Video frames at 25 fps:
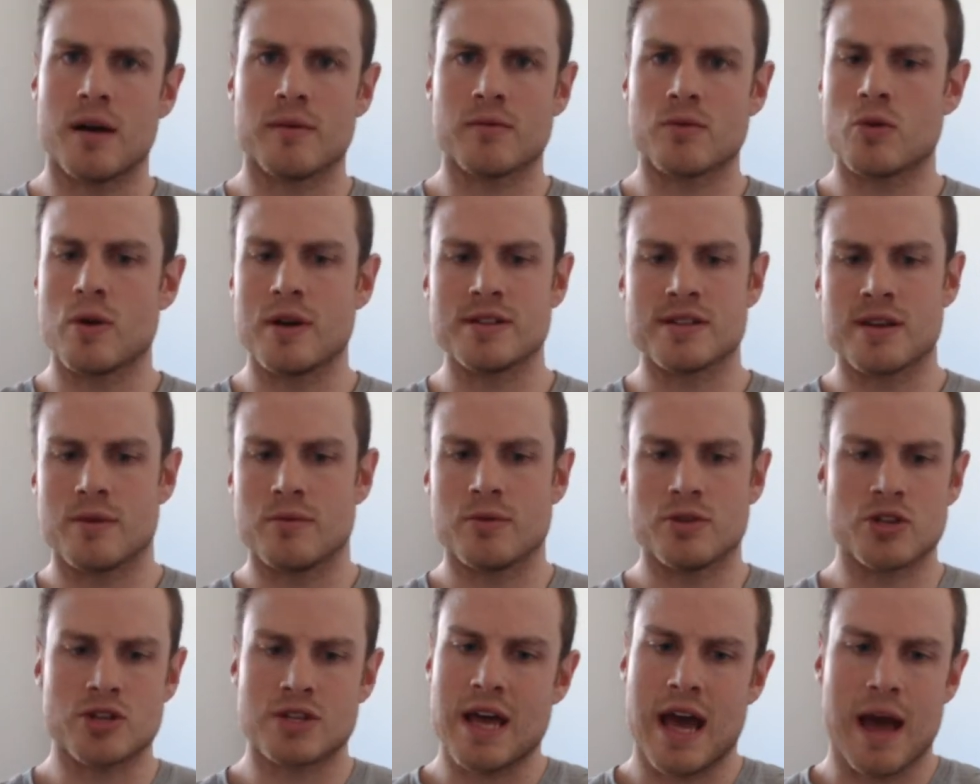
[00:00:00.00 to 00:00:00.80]
Queensland
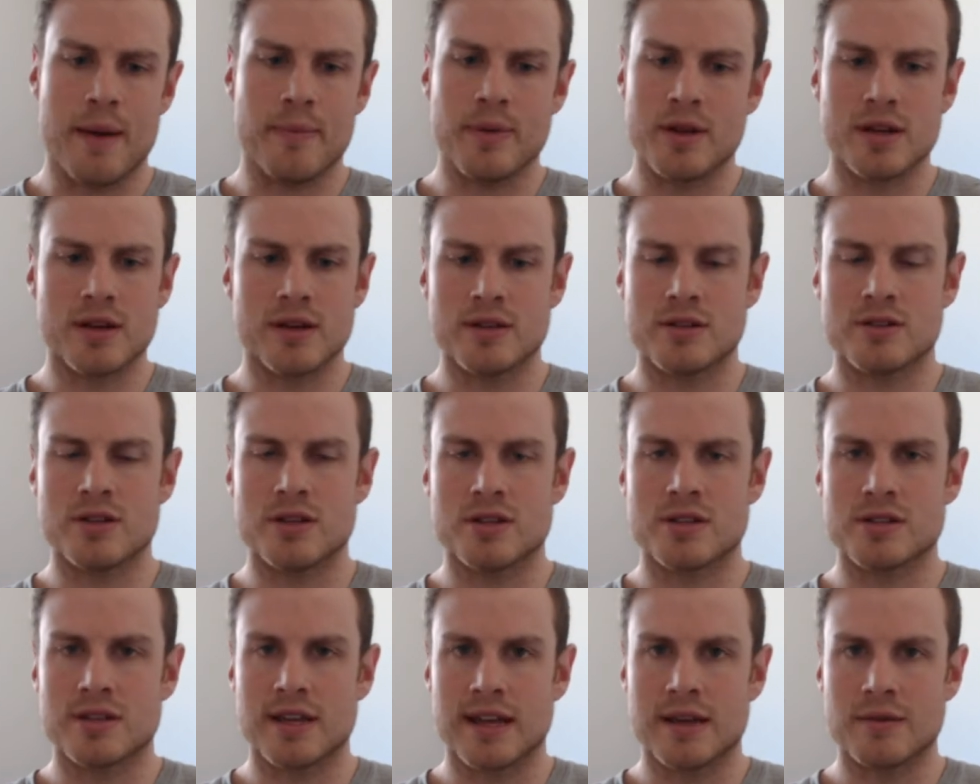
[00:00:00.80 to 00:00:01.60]
were just happy to
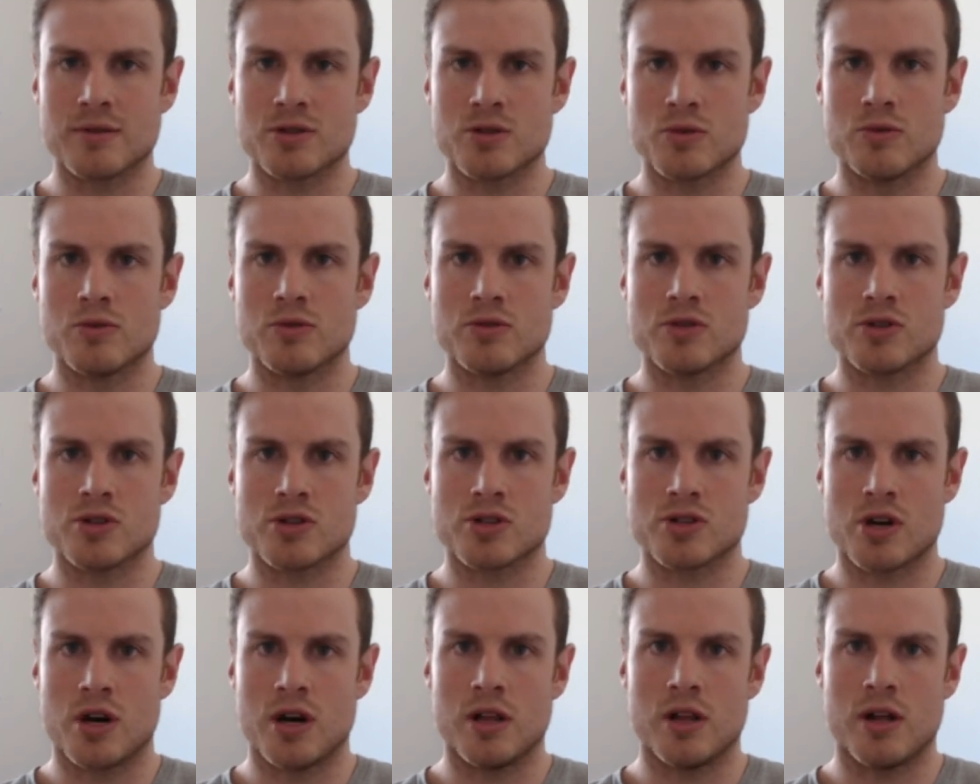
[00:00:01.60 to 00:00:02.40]
sling them towards the
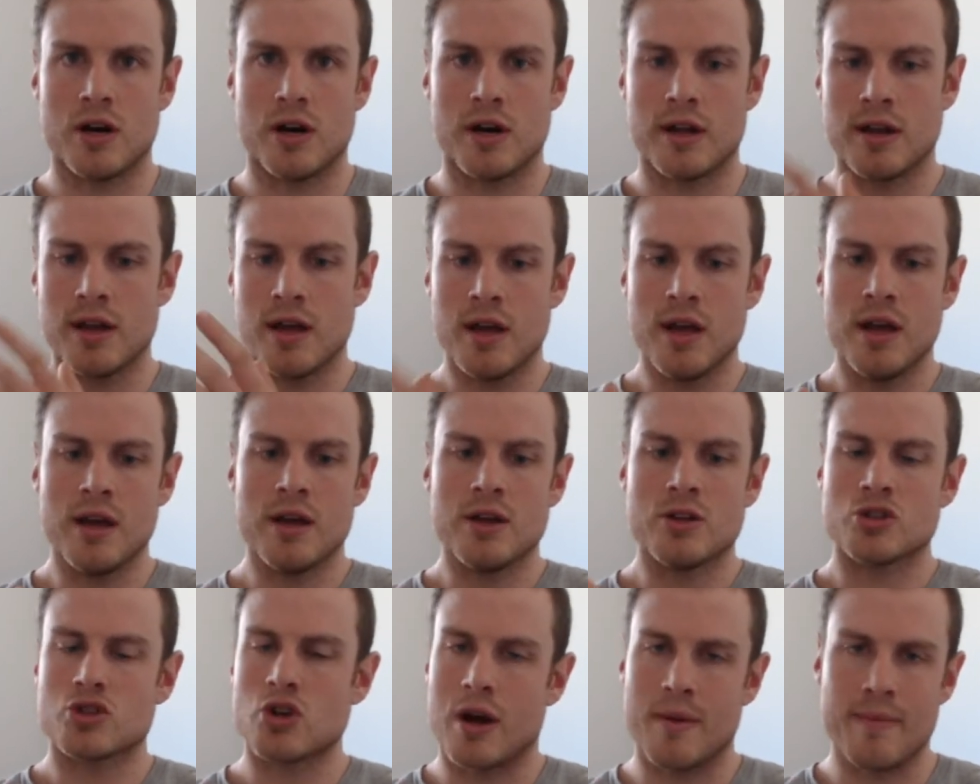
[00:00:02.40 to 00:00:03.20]
sideline,
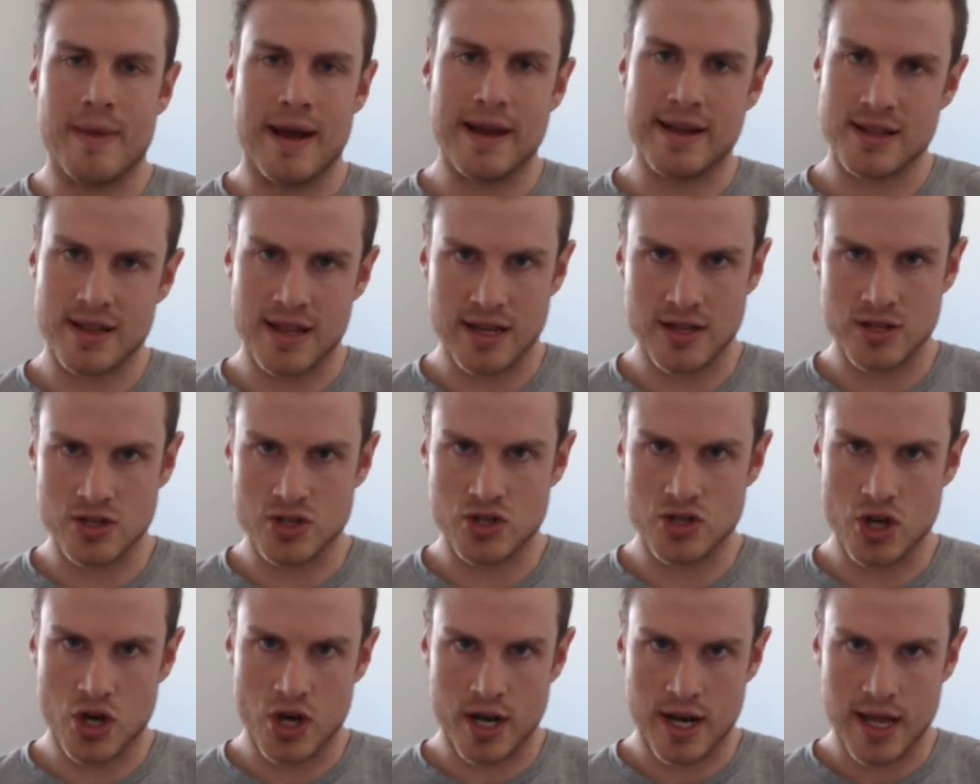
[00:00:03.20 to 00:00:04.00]
try and make things
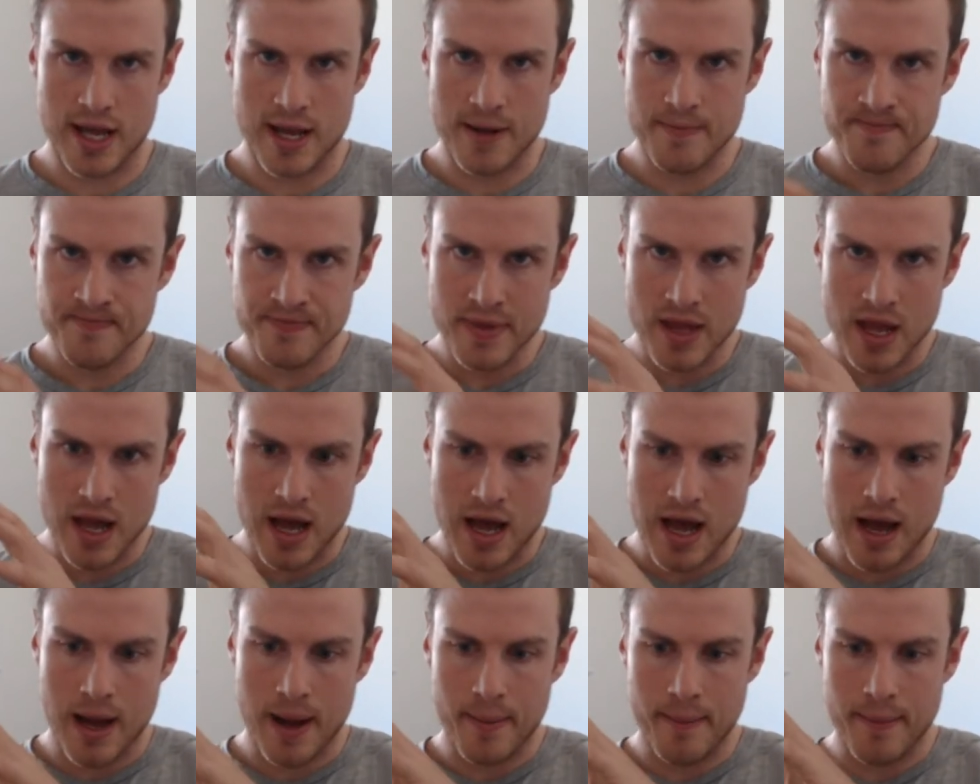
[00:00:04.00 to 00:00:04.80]
dirty,
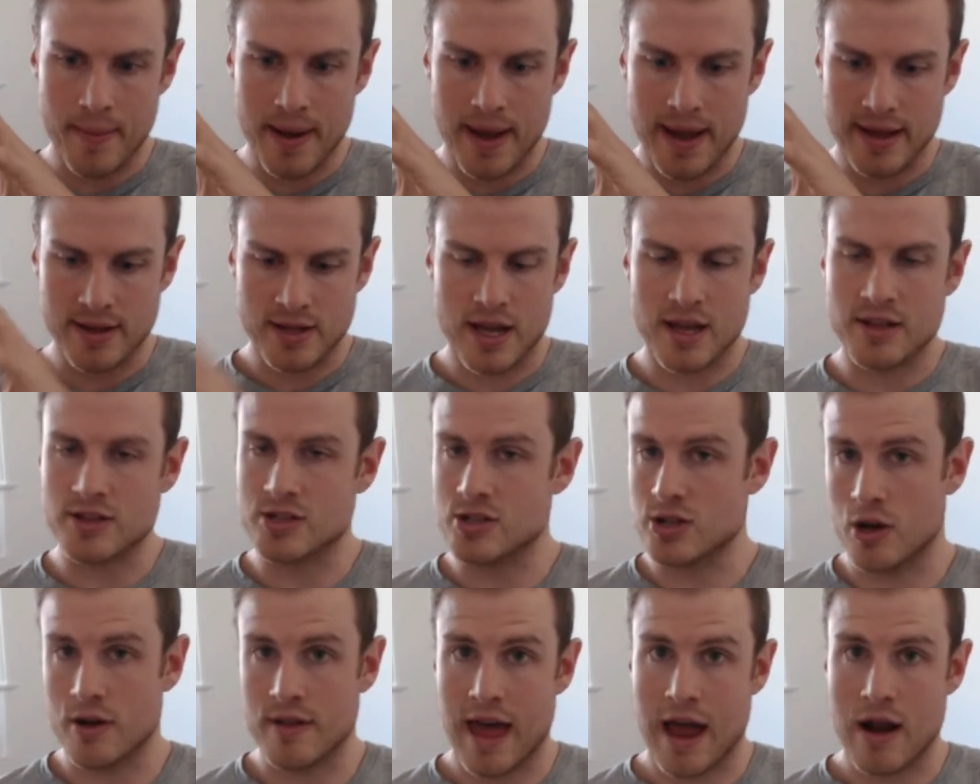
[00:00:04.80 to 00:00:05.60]
and
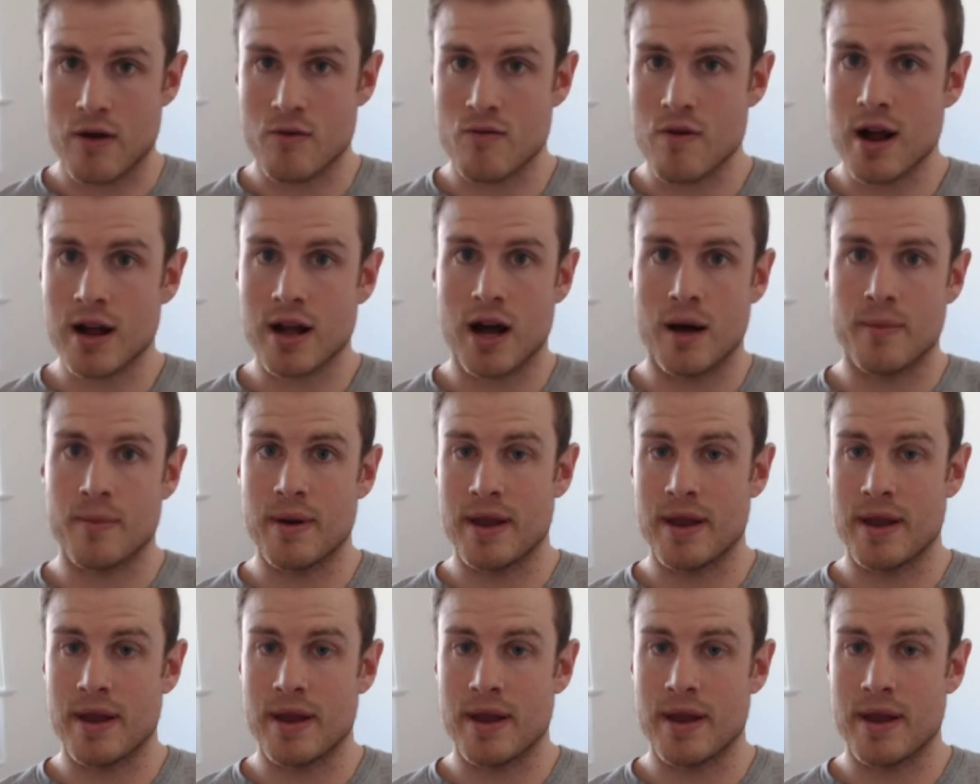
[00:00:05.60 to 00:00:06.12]
slow that ruck up.